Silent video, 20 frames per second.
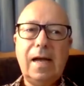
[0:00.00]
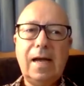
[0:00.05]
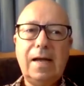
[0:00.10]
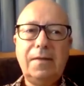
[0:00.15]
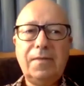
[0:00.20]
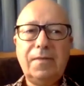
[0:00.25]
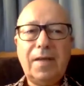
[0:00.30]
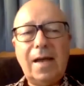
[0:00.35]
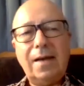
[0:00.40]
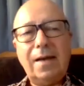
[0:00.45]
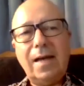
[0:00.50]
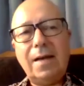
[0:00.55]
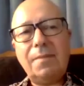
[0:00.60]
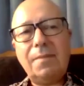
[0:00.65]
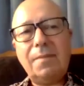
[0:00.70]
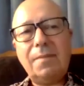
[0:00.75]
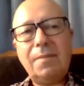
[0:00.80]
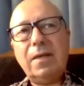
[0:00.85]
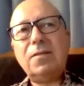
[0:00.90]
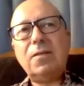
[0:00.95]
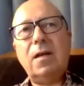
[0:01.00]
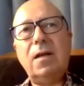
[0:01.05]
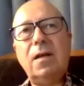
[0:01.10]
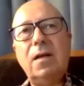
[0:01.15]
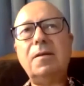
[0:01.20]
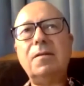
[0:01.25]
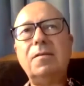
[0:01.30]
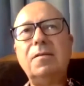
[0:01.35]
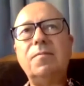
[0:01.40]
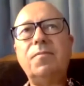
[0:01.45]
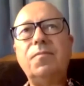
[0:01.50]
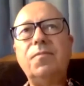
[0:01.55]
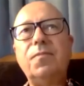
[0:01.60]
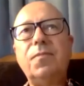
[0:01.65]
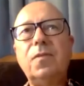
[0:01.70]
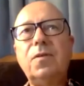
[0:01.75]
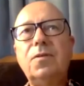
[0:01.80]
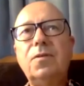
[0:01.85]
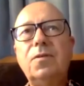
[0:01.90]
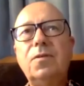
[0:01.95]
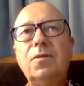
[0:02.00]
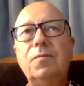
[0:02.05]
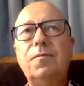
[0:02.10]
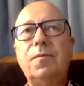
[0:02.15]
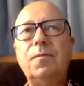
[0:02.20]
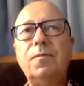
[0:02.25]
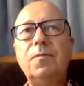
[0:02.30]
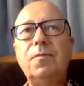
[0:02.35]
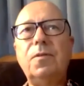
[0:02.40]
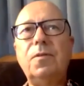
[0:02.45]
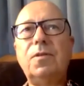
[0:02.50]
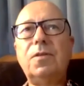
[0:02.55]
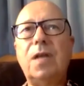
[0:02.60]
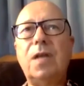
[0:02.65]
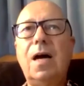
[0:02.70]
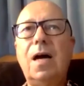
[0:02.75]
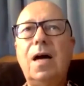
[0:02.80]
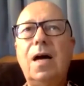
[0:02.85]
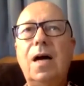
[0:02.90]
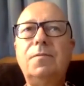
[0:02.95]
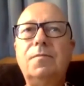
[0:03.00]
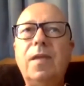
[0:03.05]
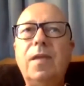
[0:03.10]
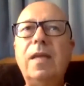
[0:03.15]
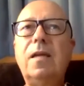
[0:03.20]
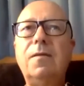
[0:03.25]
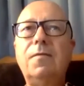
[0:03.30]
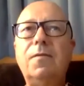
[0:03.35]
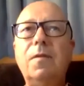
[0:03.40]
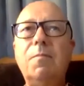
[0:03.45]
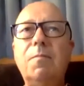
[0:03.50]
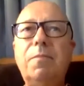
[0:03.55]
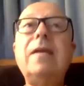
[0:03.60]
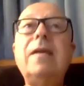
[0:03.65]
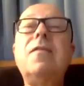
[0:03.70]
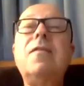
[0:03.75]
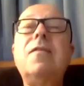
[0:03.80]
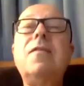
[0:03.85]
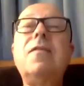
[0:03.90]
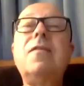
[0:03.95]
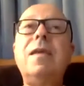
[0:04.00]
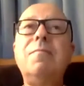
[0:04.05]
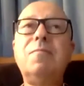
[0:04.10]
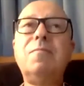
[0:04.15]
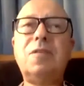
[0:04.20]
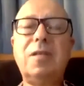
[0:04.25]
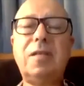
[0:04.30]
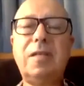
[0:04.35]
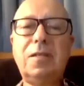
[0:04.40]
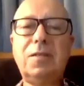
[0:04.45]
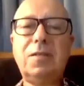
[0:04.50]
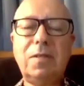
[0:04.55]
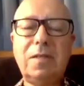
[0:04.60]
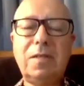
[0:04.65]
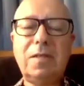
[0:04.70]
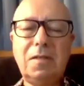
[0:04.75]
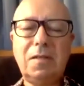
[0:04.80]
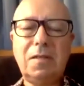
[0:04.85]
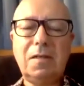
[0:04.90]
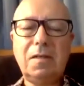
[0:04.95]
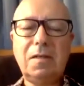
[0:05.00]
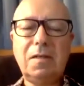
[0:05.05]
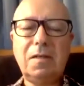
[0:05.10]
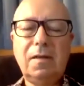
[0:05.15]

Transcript: And that led me in turn to start to think of the big themes in Indonesia